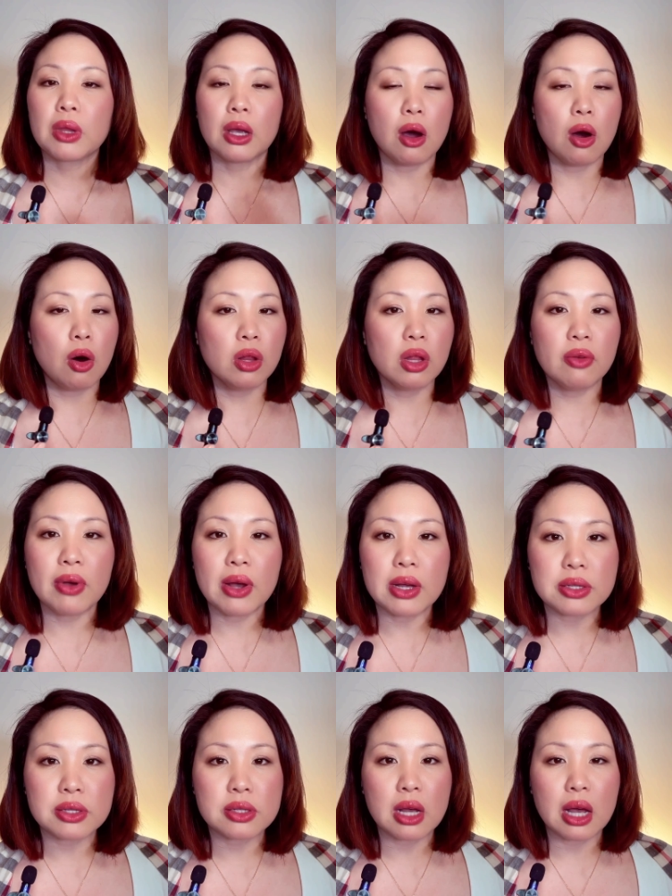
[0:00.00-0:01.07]
All of
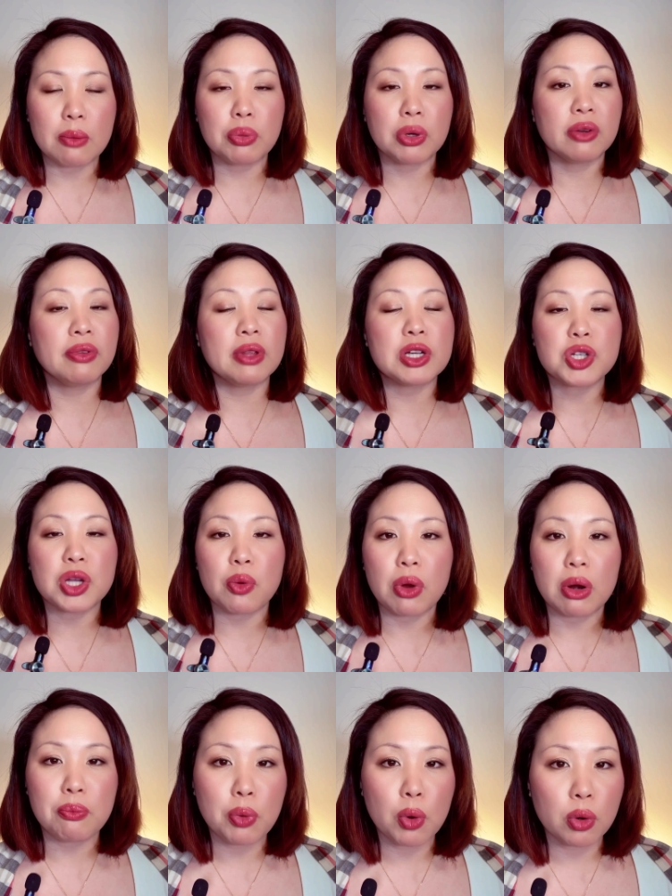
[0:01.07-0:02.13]
us have privilege that we're
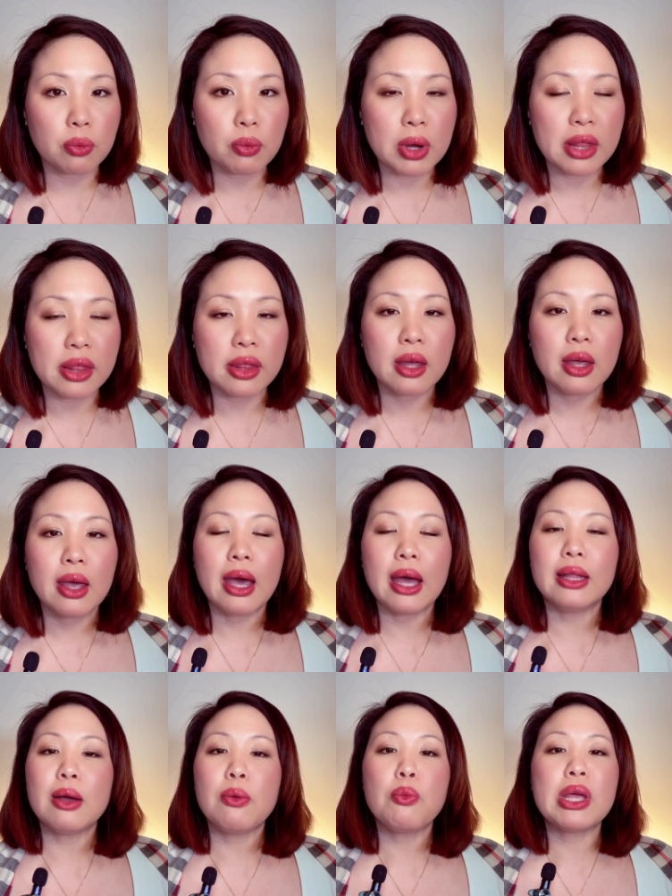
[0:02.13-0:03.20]
born with,
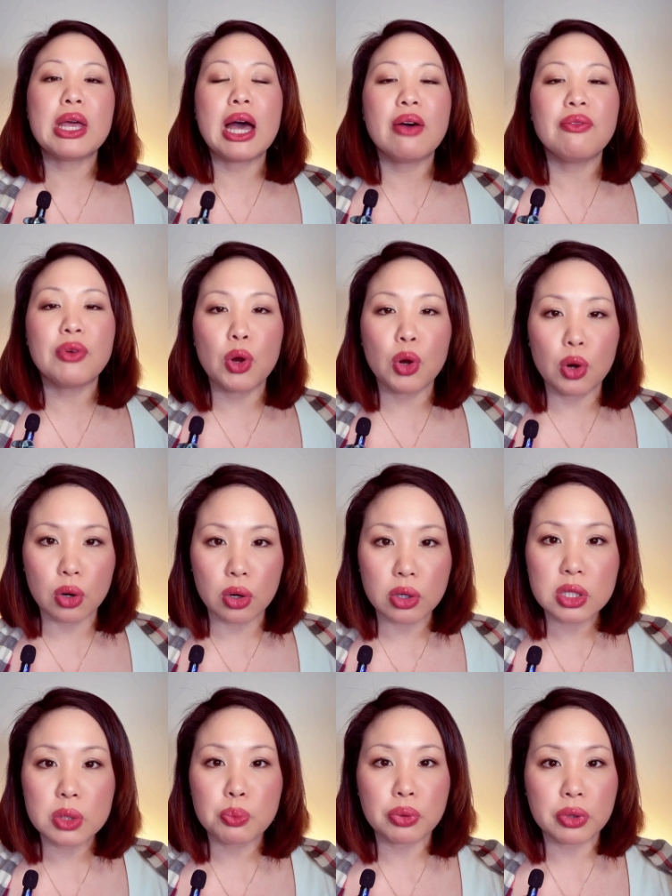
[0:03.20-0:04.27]
and then we have
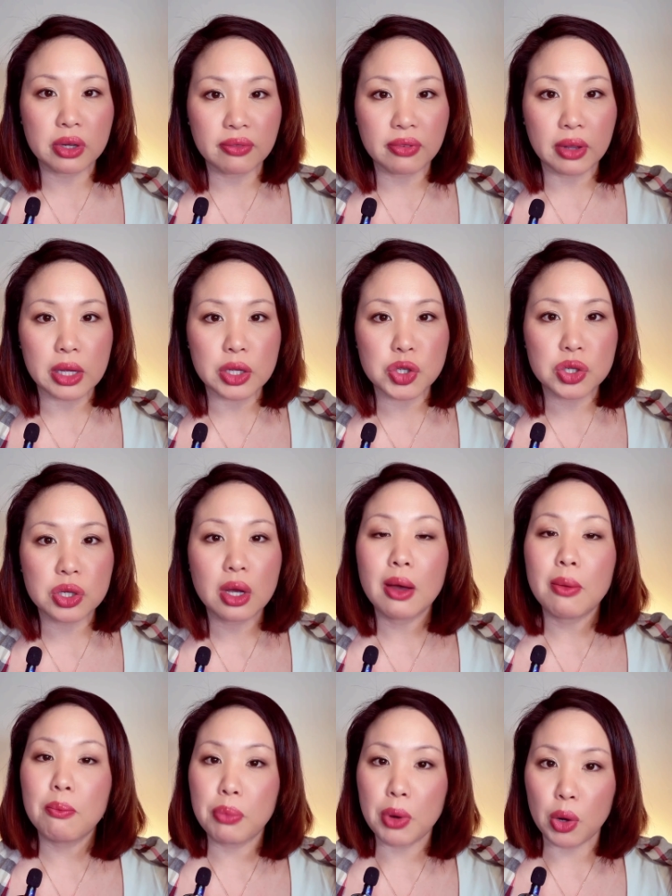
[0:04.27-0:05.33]
earned privilege.
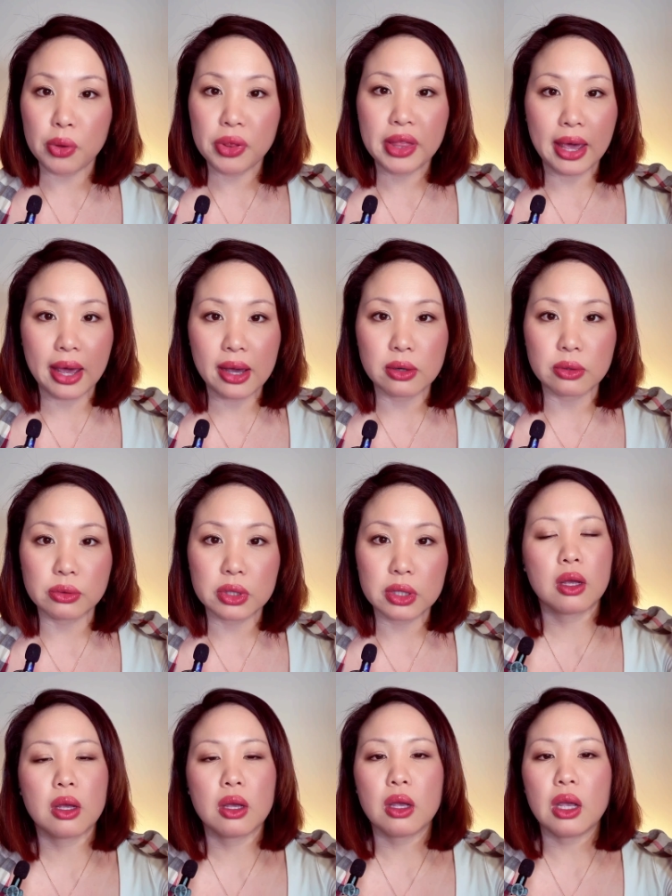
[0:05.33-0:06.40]
Both count.
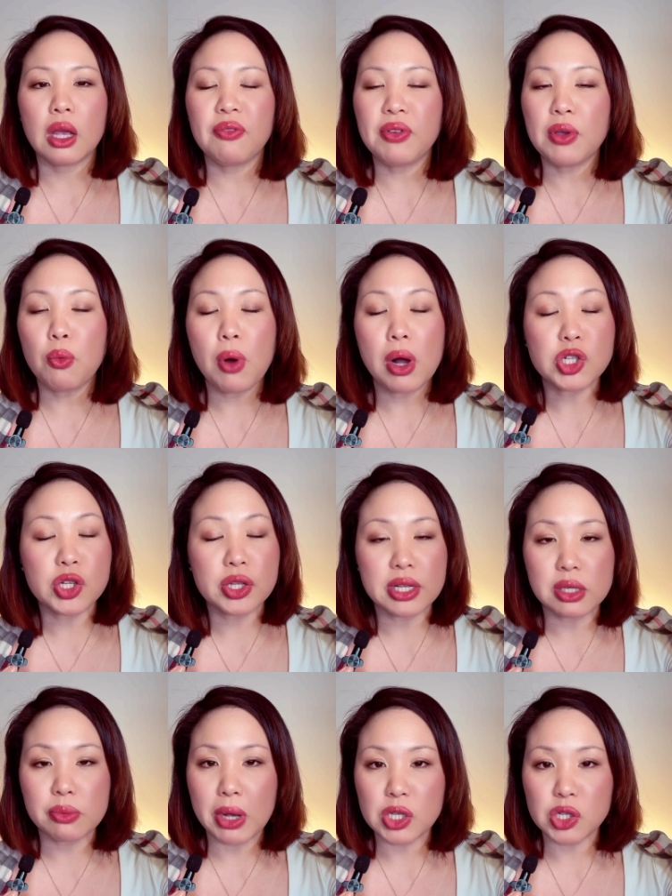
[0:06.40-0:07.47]
If you watch
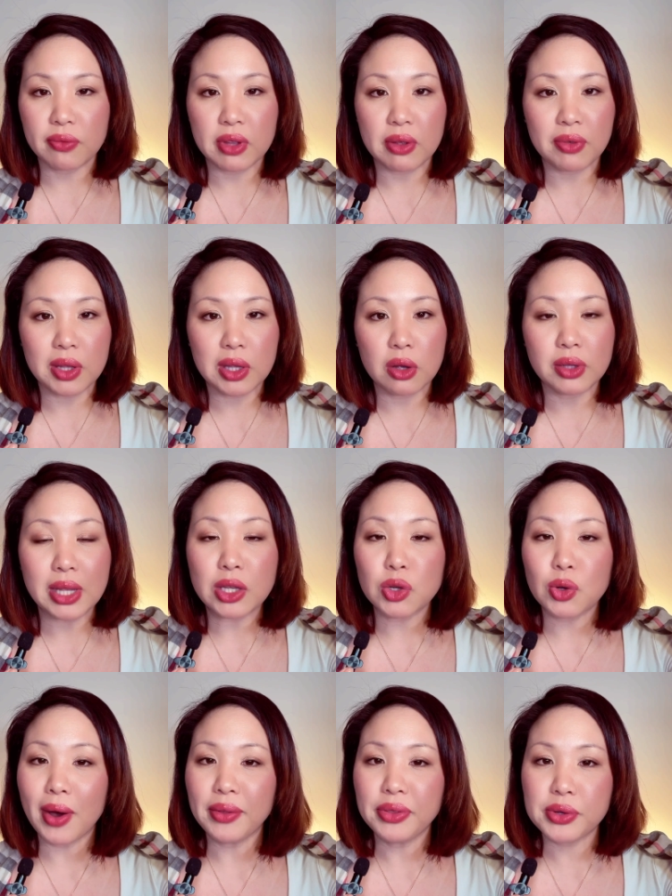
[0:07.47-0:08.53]
this much of the video, then
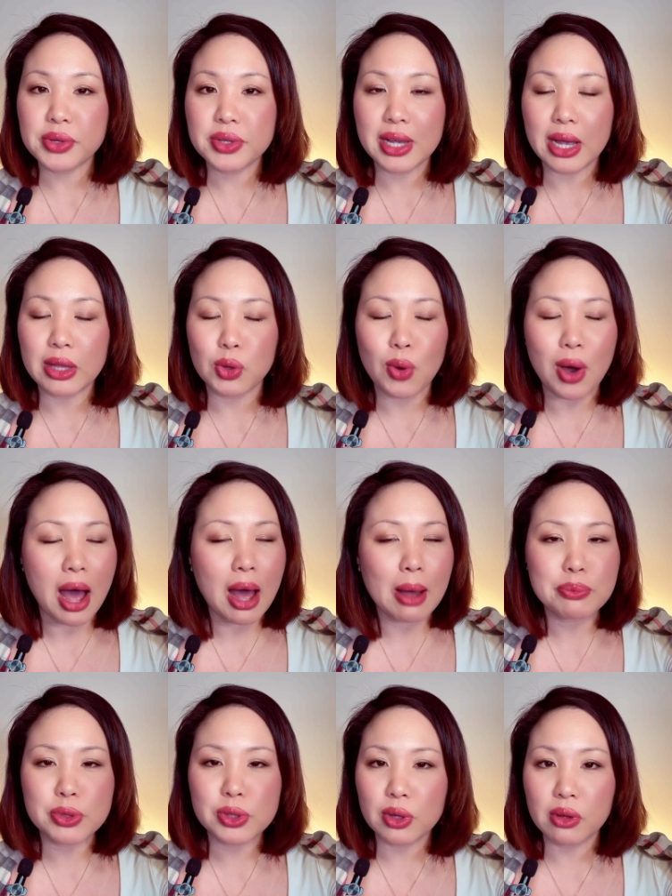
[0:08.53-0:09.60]
you understand you
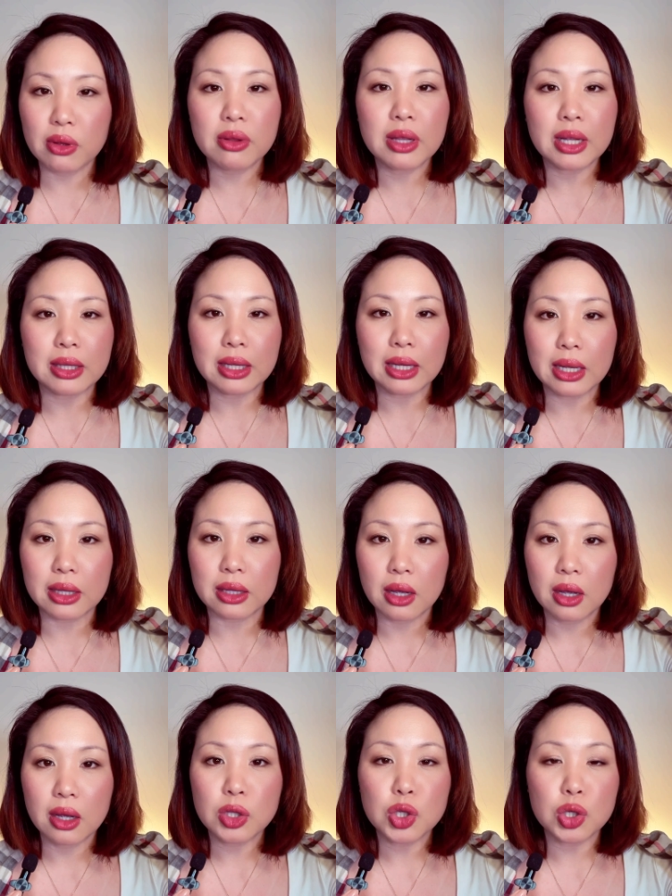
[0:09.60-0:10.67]
absolutely need
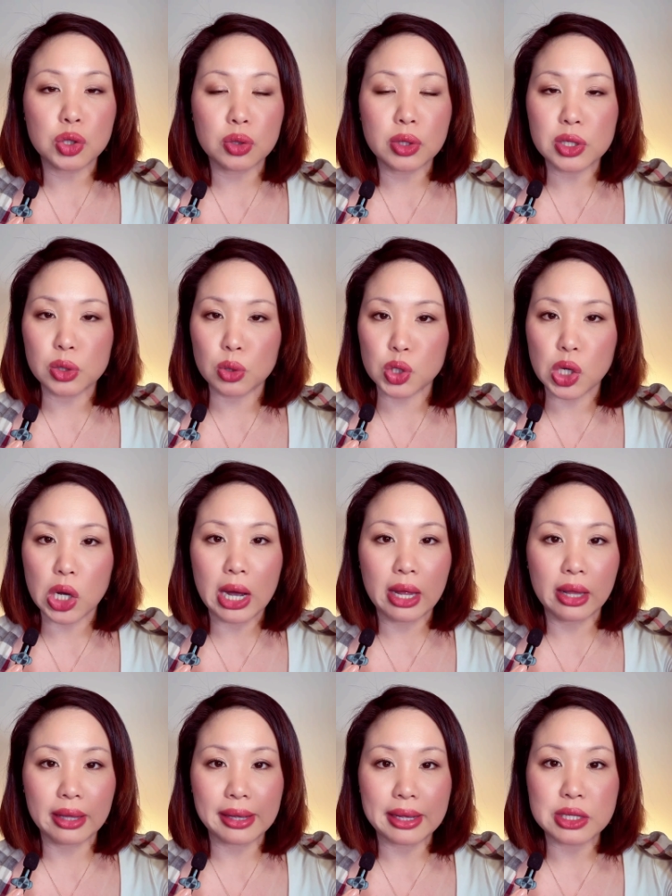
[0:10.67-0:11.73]
to do the social
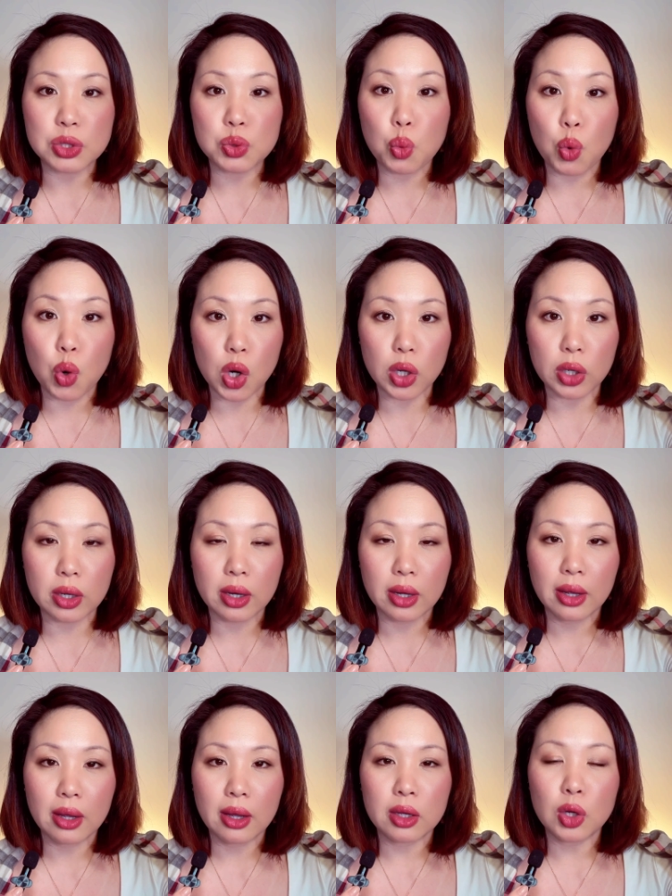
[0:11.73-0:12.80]
elegance work.
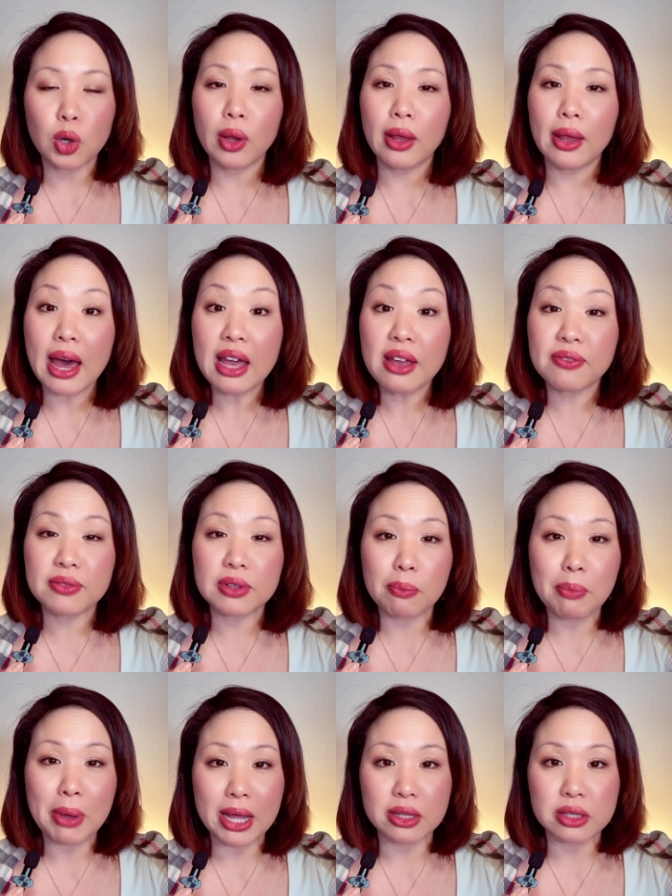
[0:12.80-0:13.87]
Your life
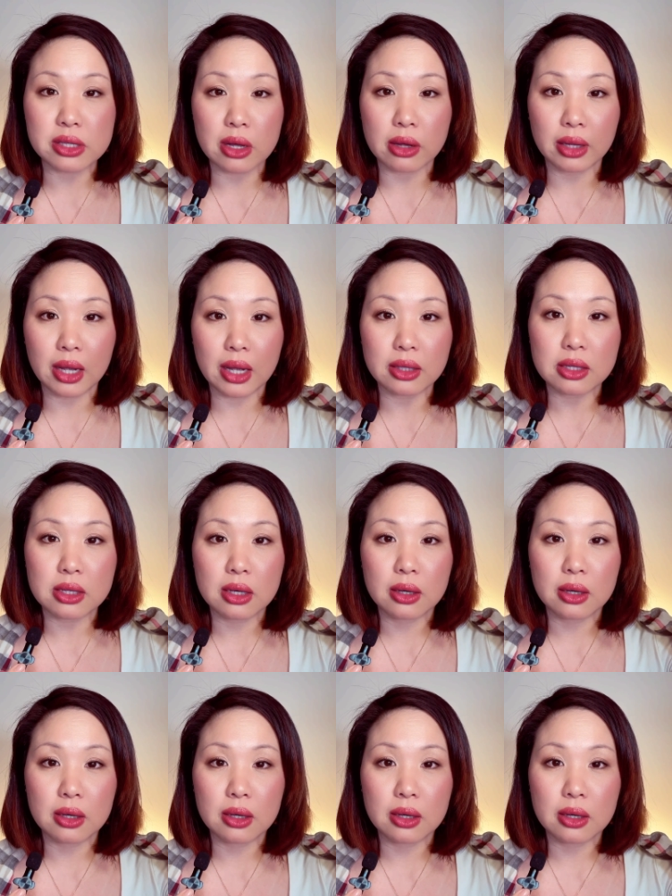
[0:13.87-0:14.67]
depends on it.